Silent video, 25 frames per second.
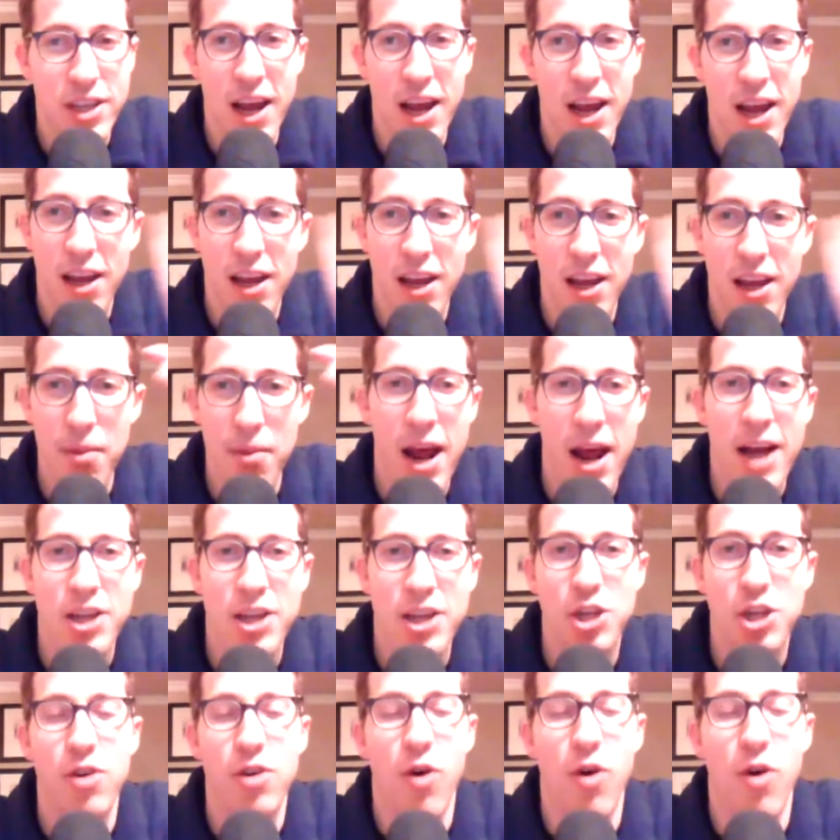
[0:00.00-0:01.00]
Coming at
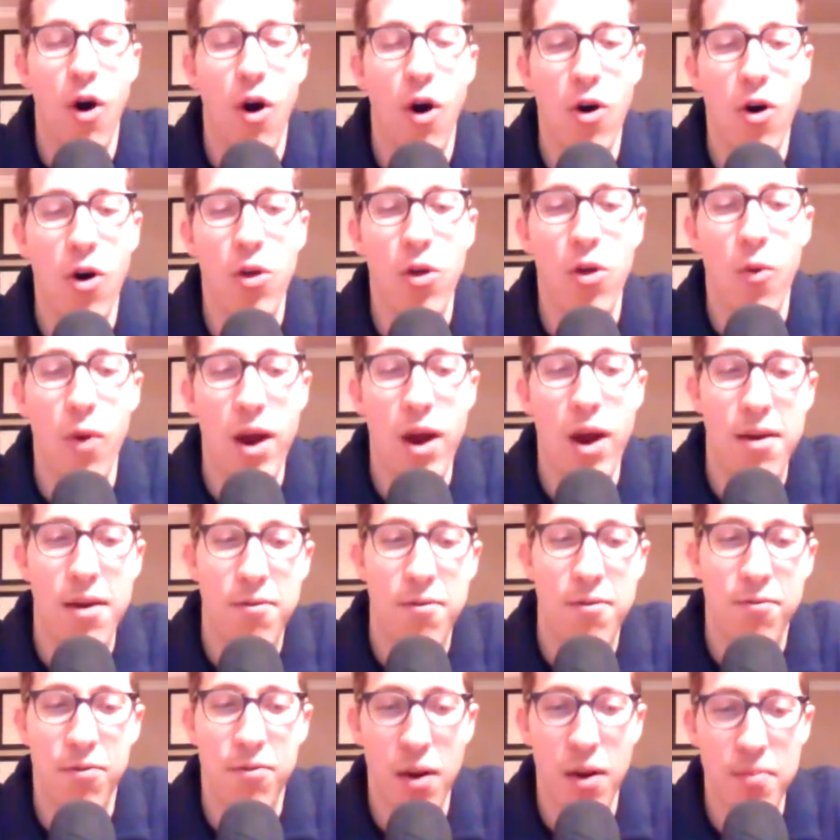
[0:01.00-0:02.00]
you all the way
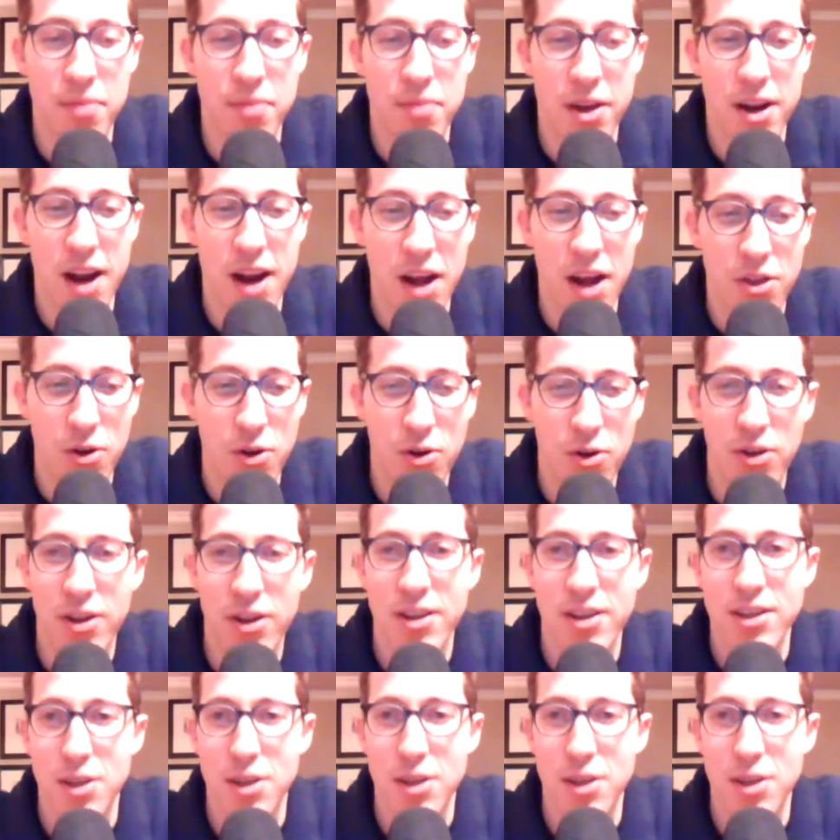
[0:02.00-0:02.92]
from the Netherlands,